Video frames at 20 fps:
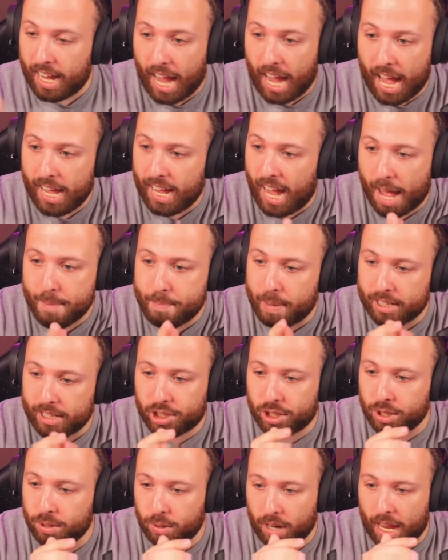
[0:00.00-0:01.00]
I, I
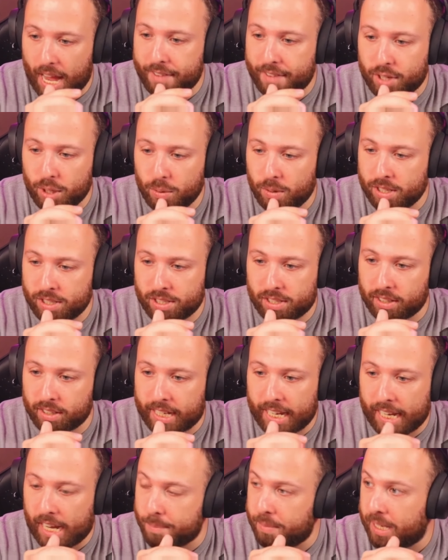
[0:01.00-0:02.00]
bet you everyone's
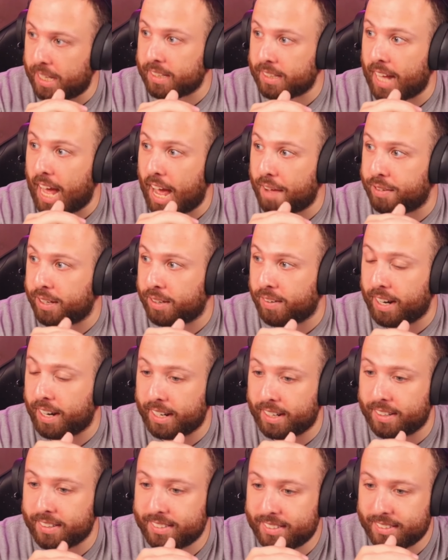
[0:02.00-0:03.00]
looking at me and laughing right
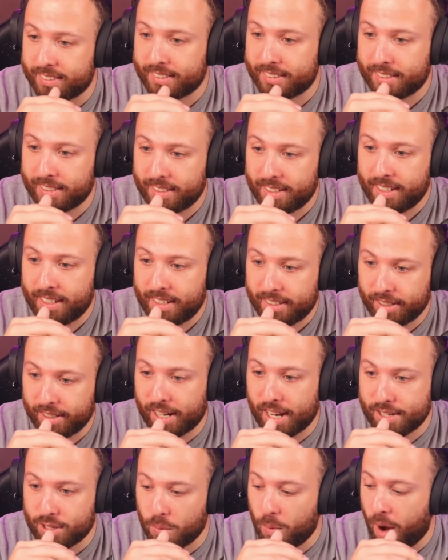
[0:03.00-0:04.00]
now.
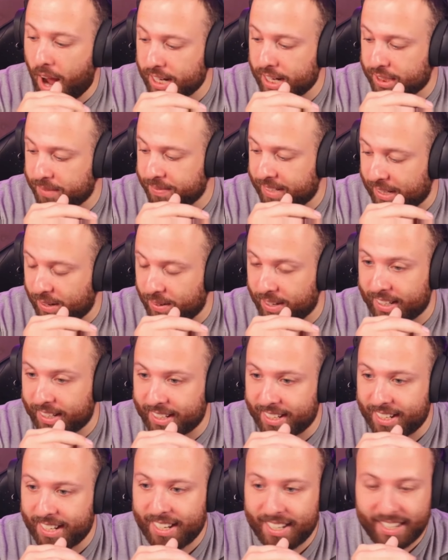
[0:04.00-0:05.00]
You guys are watching me
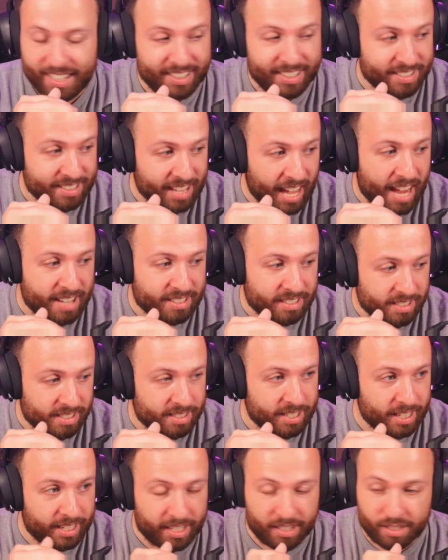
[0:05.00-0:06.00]
going, this guy has to
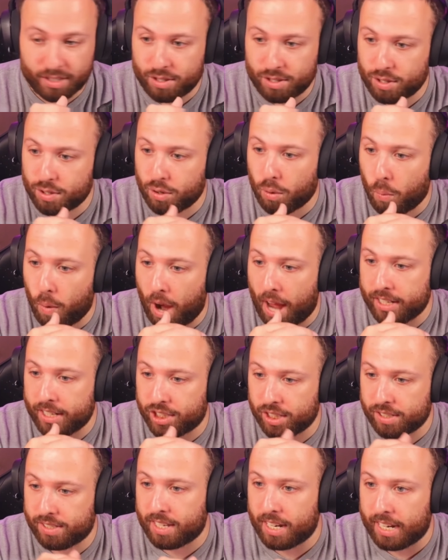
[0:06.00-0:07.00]
sit here and sweat
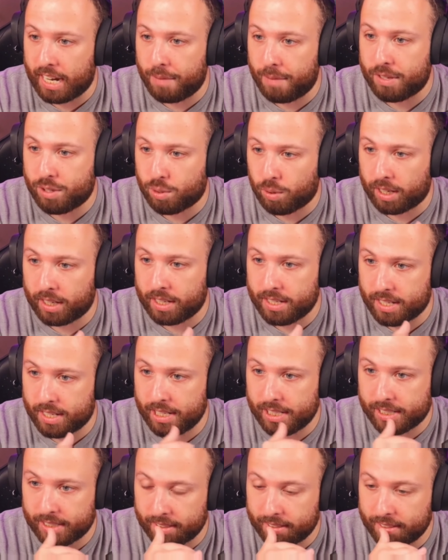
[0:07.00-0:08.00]
just to name his
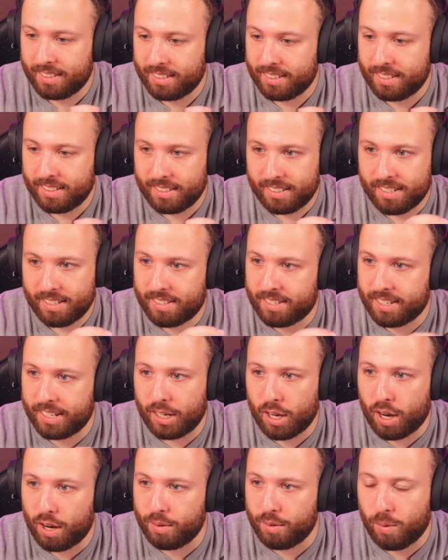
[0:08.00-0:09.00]
organization.
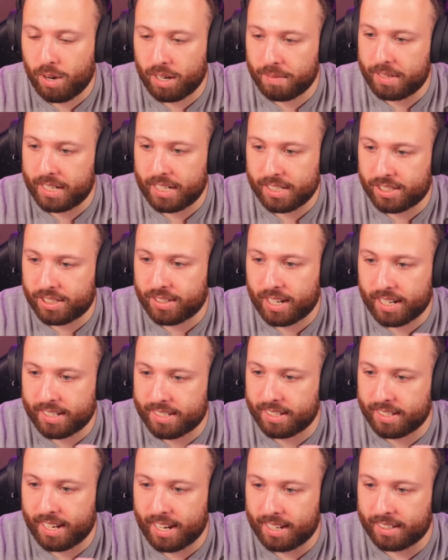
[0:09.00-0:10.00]
CEO, one minute
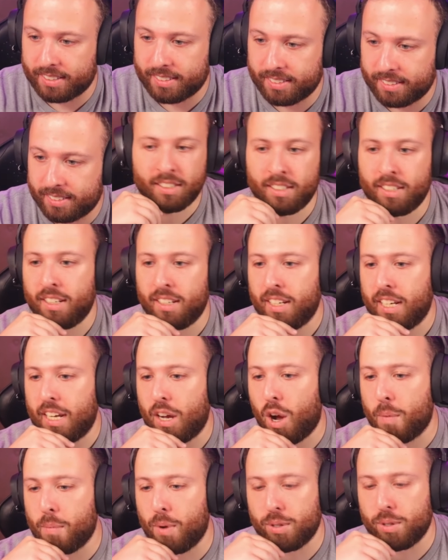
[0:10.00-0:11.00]
strikes again.
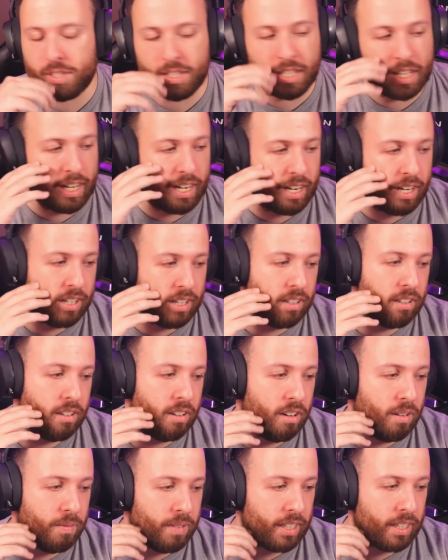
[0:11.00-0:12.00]
Almost there.
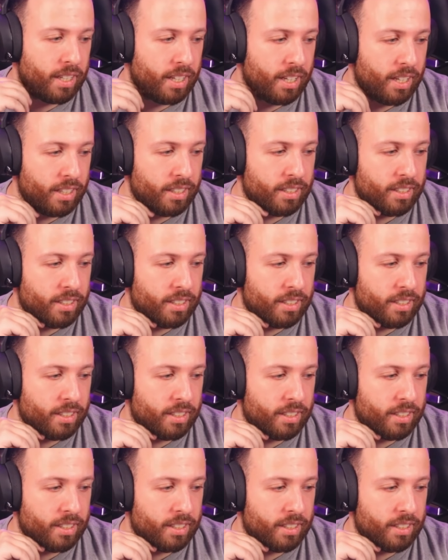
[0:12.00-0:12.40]
Oh my god.